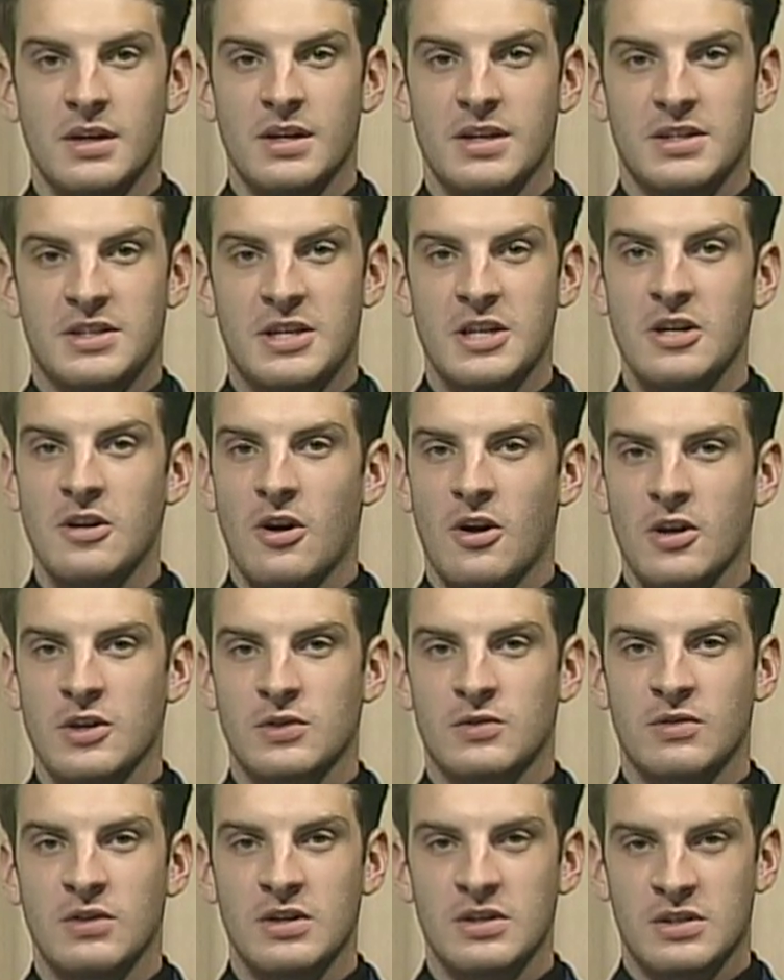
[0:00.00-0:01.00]
Seton
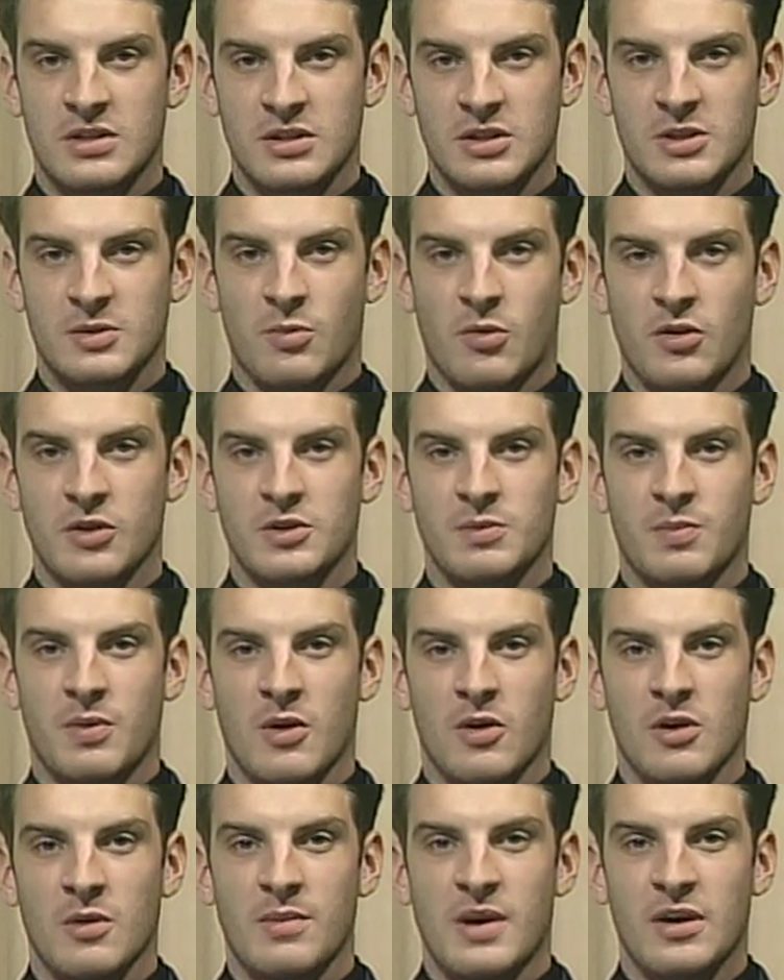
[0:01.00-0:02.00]
Hall's recent sports
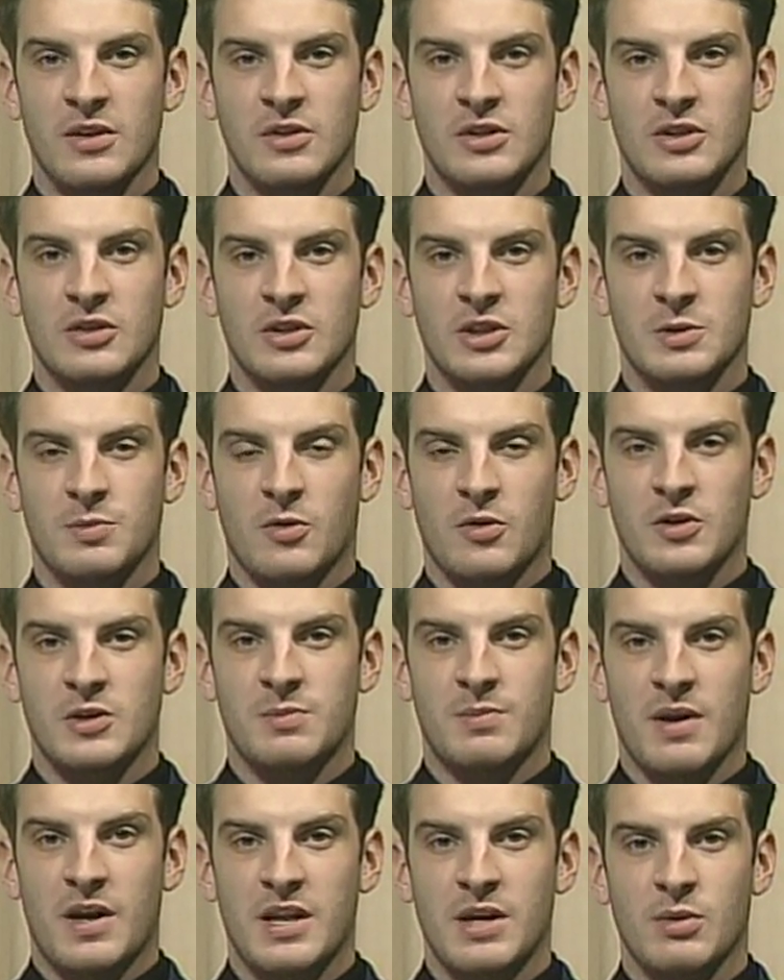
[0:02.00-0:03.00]
poll about legal sports
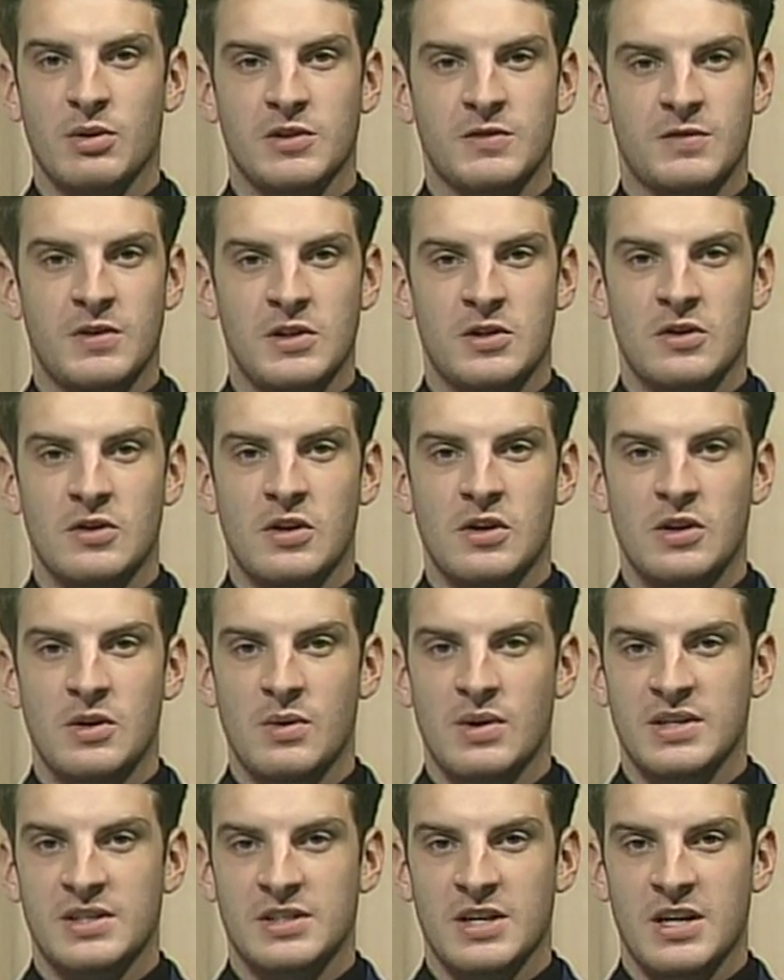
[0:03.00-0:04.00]
betting was featured in
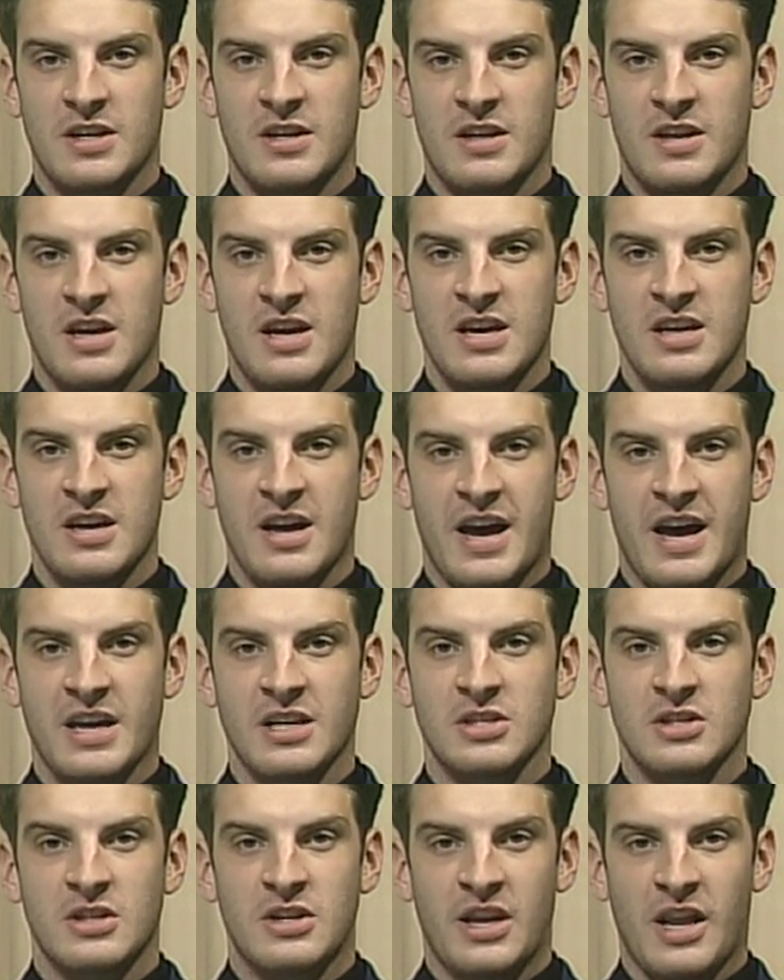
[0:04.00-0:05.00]
USA Today,
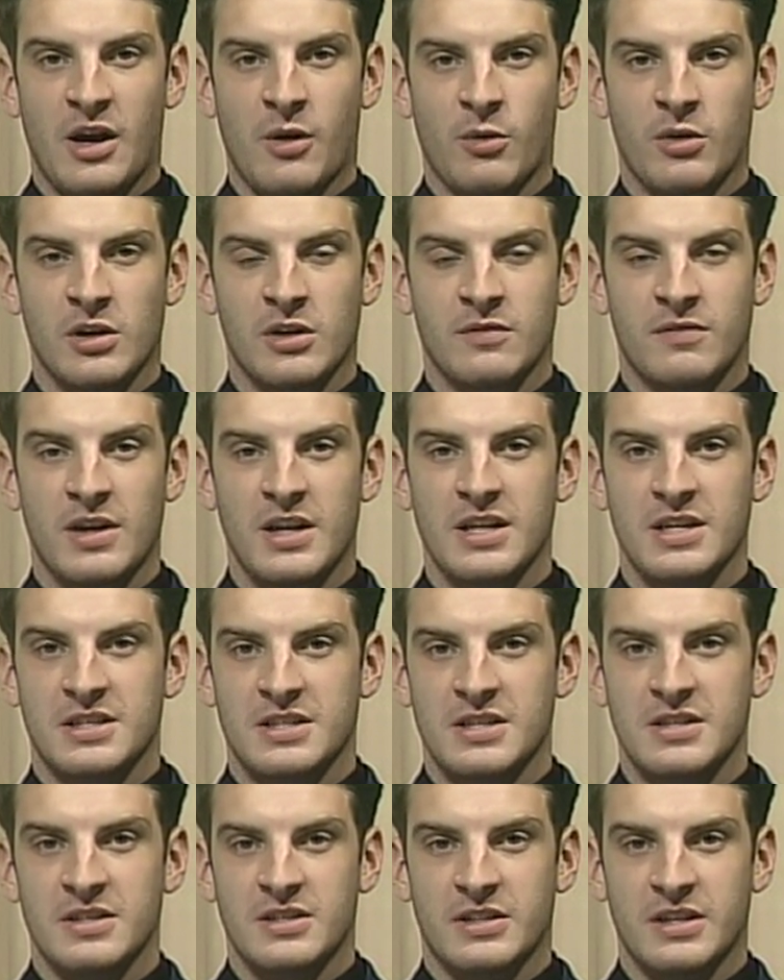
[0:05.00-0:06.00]
Action Network, Vegas
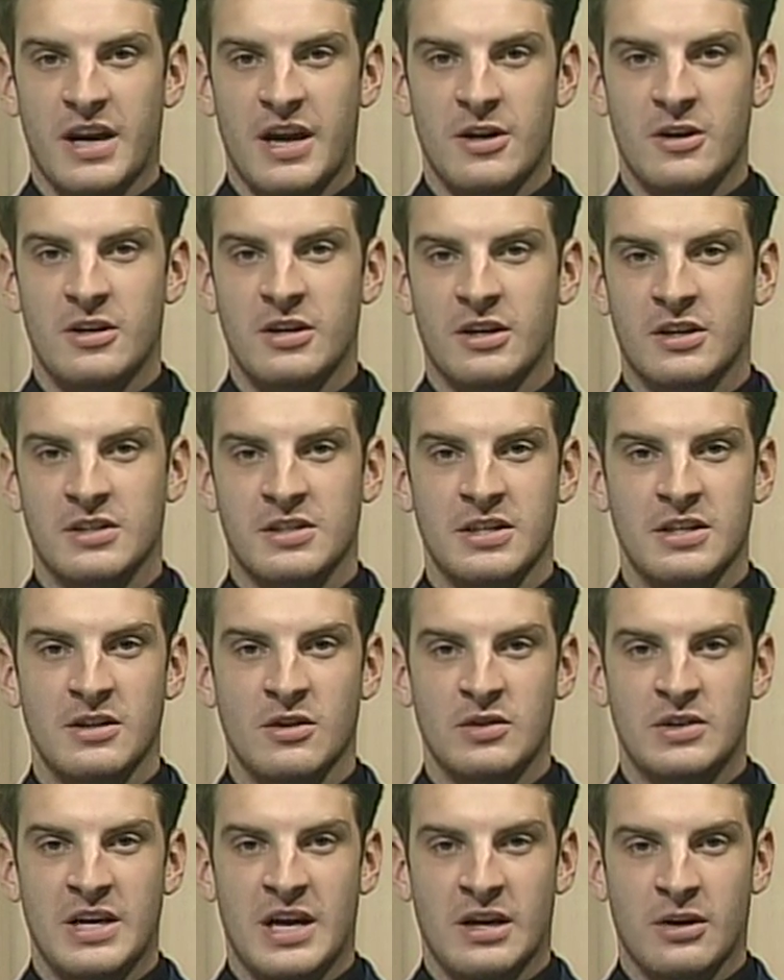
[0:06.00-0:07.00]
Insider,
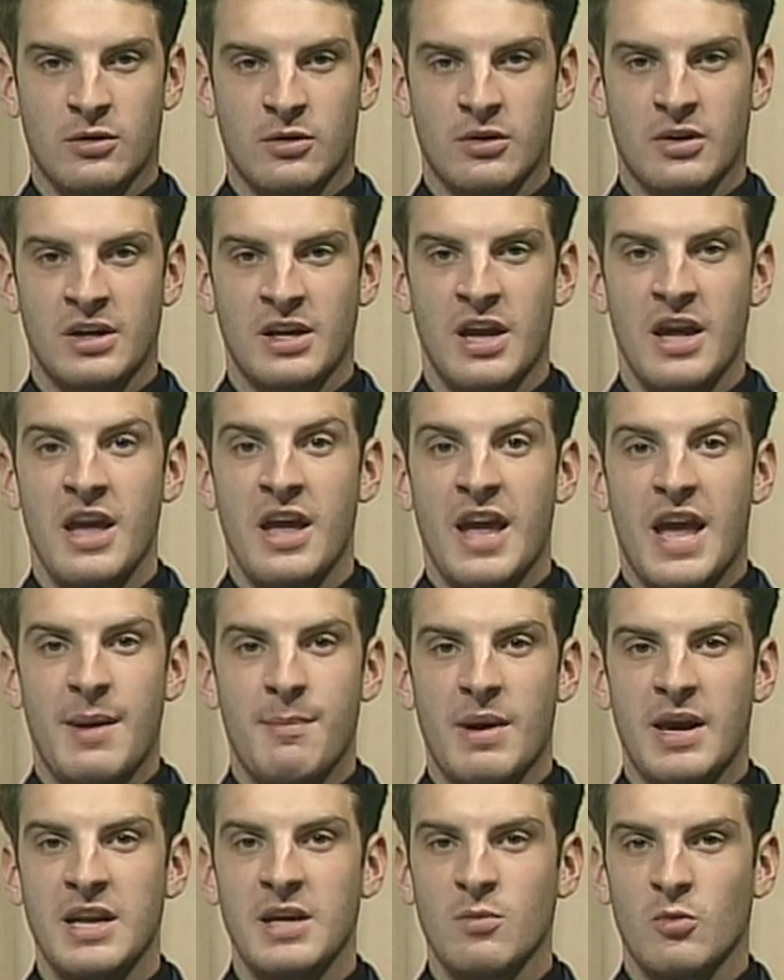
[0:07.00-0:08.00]
Casino.org, and
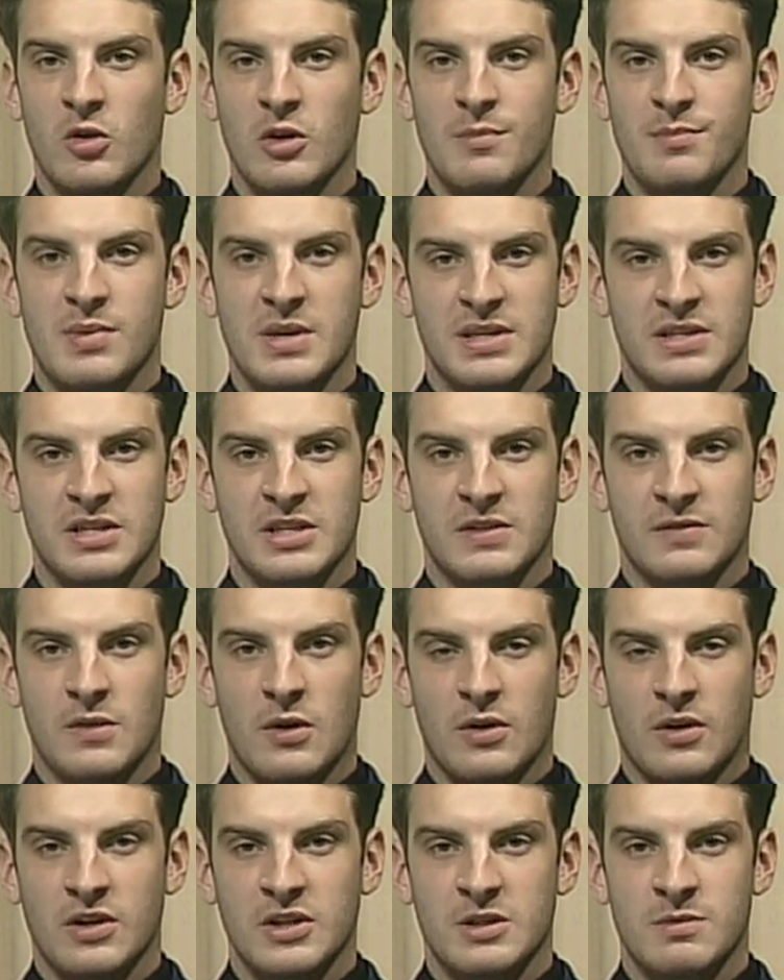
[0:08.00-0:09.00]
many more
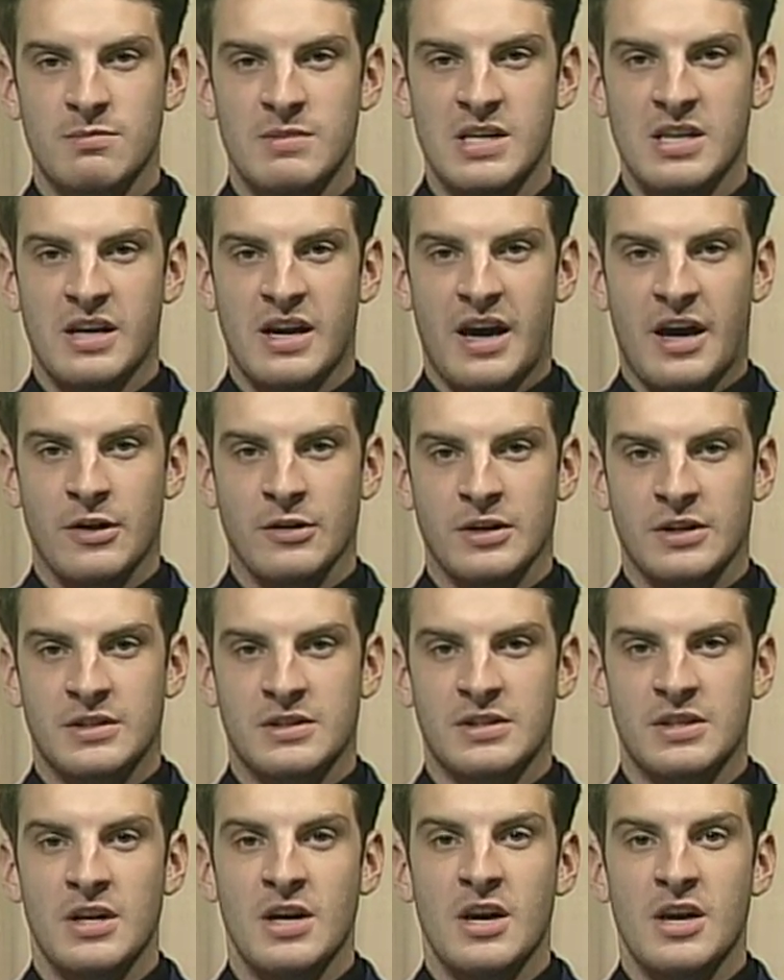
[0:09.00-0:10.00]
business-focused media
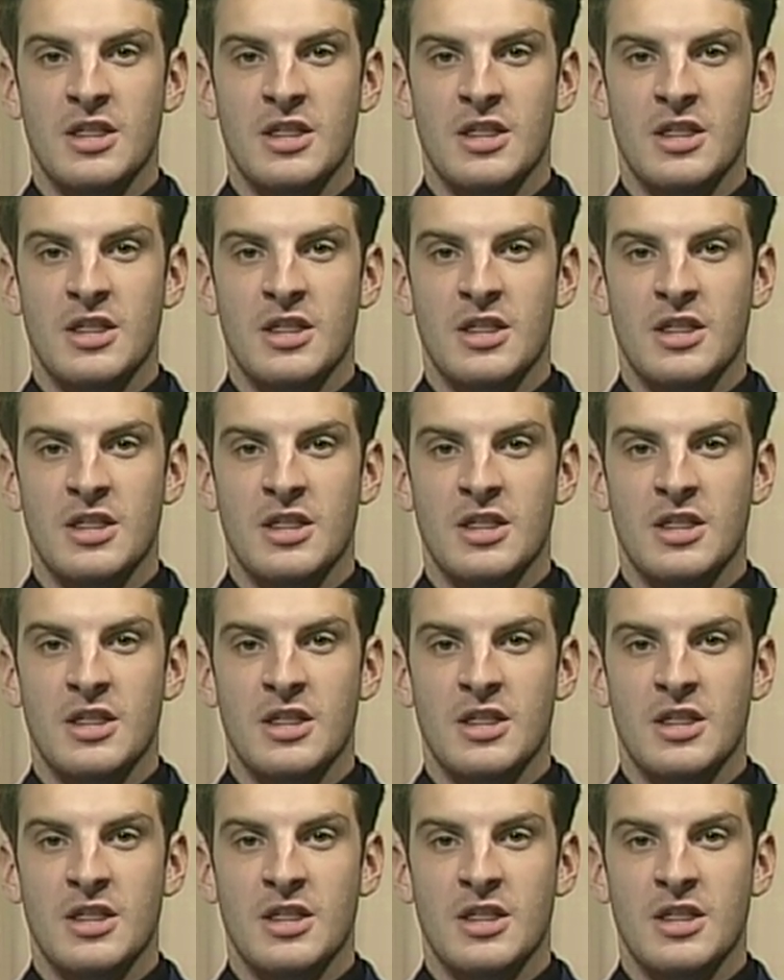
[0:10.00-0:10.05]
outlets.